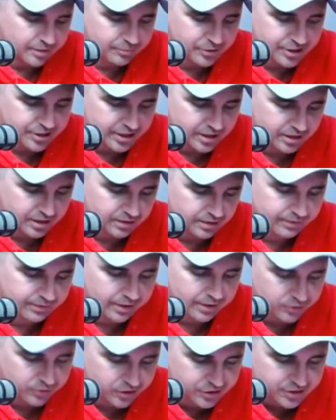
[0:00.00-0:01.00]
Number 10, if
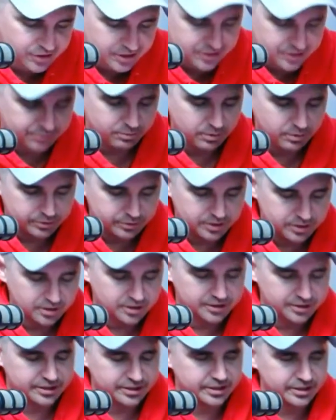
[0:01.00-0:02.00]
heaven exists, what would you
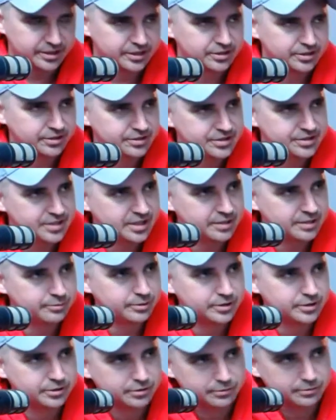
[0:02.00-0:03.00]
like to hear God say
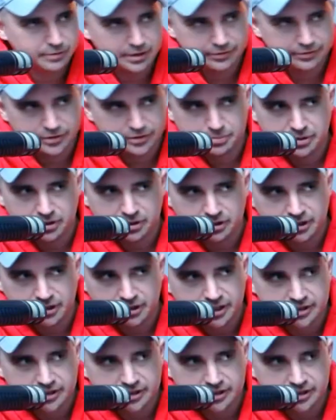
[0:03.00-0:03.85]
when you arrive at the pearly